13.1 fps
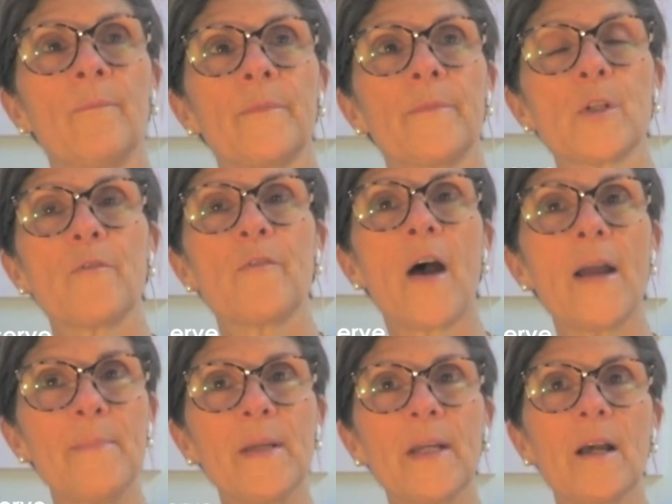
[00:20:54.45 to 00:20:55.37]
So if
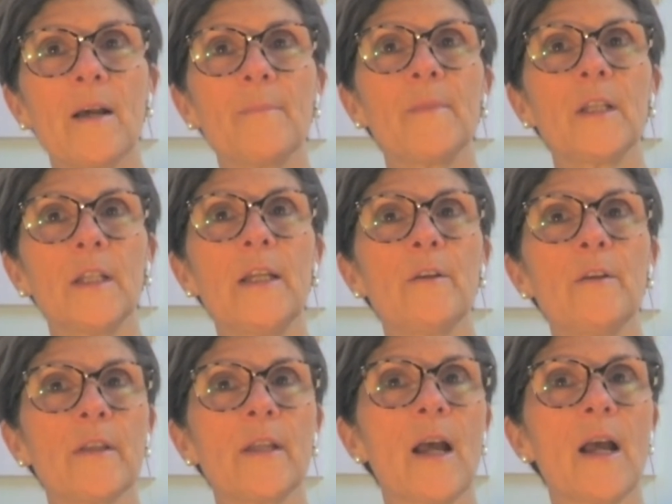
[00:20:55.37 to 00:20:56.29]
I become the leader
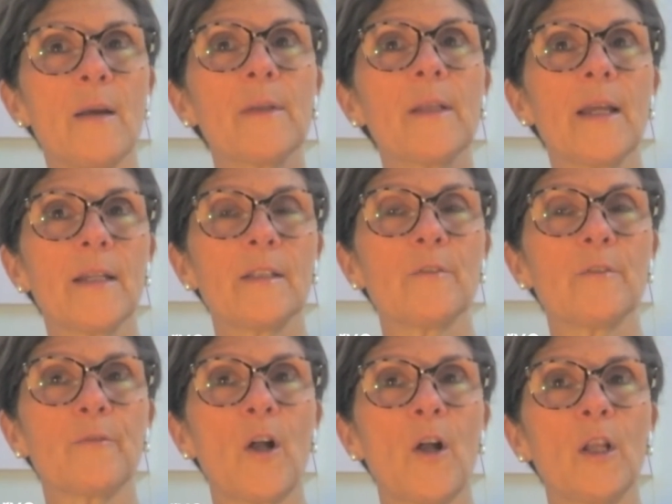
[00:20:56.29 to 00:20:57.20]
that I would like to
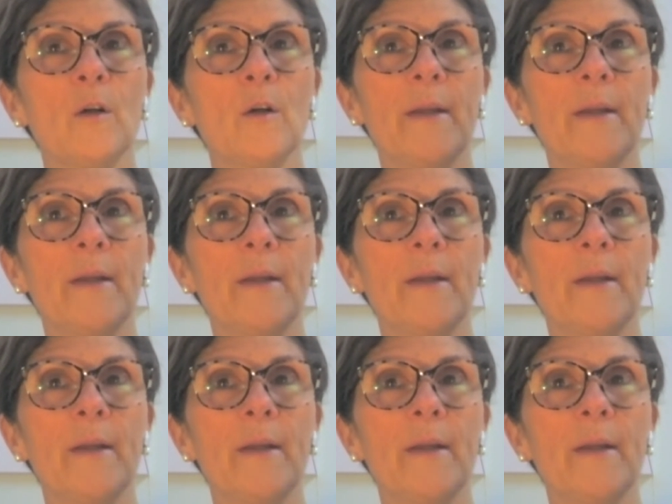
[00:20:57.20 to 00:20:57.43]
follow